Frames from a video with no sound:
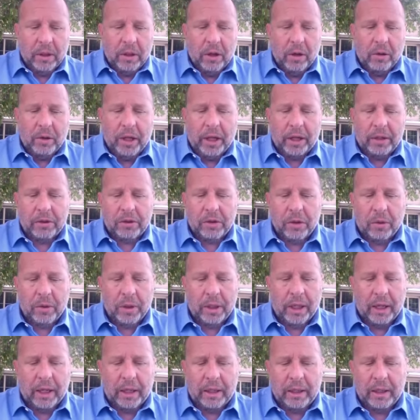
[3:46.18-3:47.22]
Okay, so
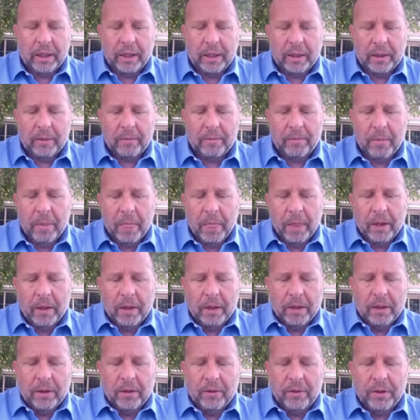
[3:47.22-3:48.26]
again,
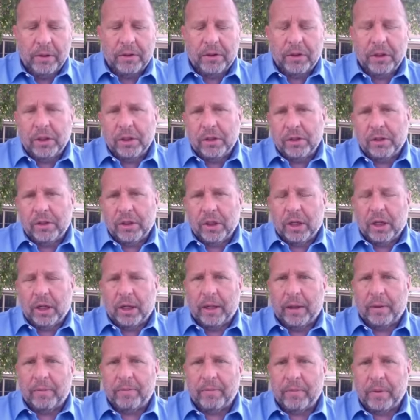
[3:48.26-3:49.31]
this is
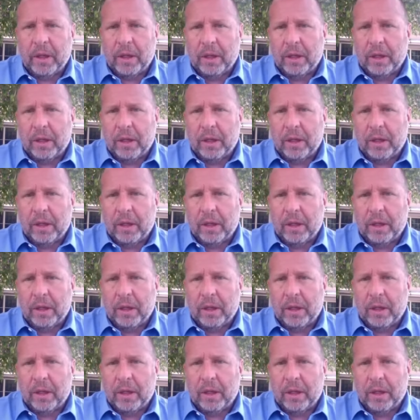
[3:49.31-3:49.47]
a